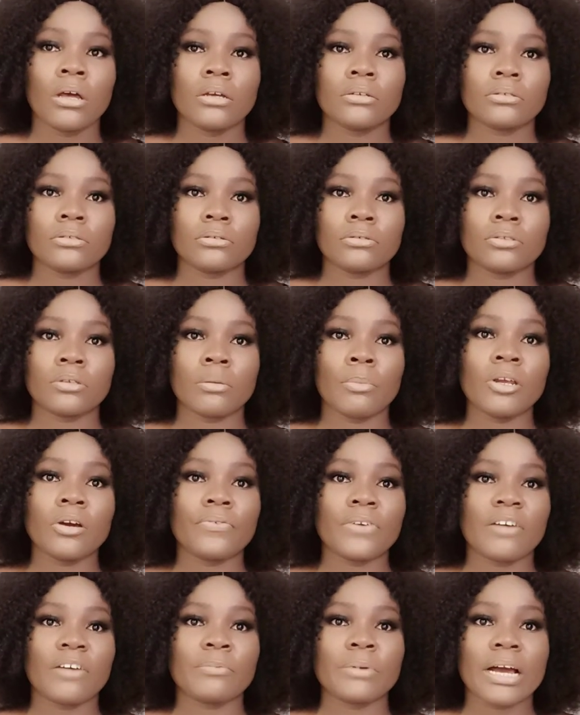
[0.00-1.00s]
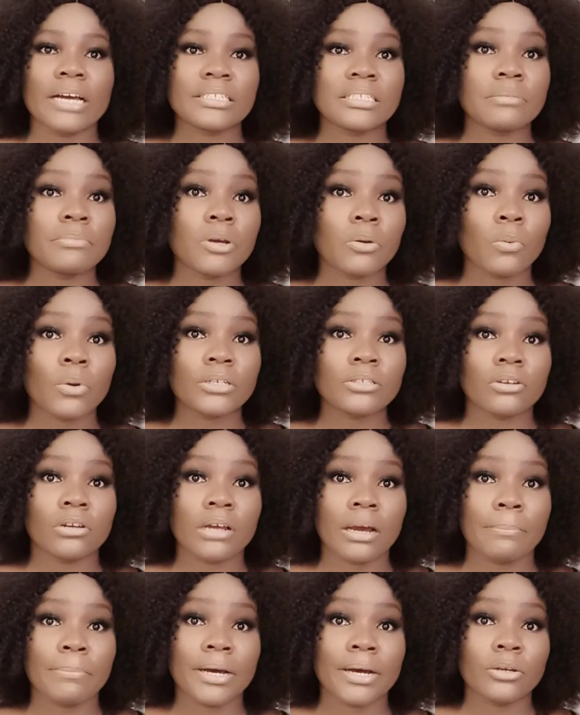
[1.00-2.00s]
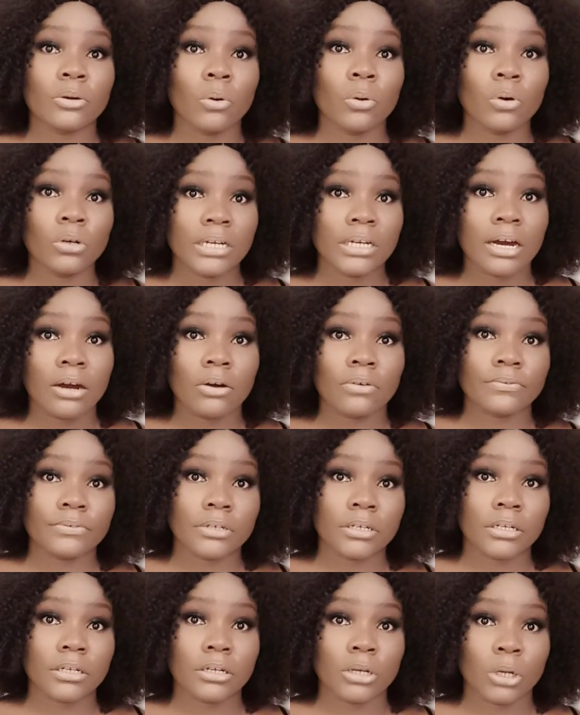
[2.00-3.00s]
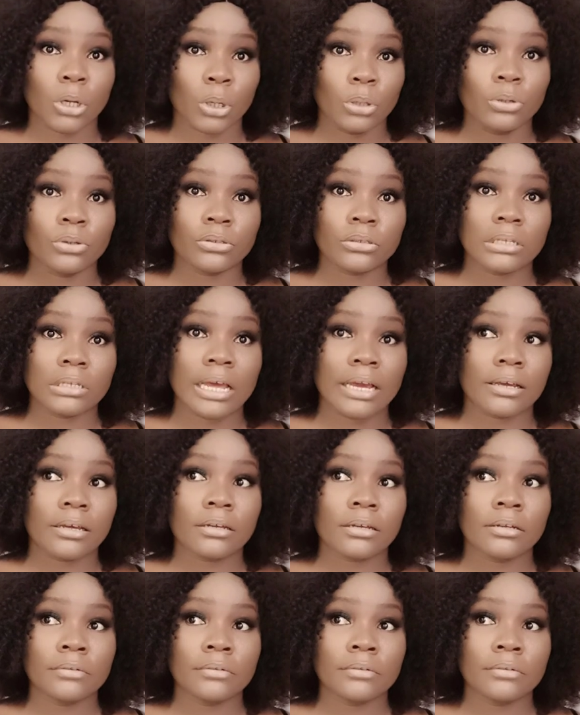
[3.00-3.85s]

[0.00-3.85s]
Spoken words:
So many of you have been asking me questions about the owner of the clothes. Like,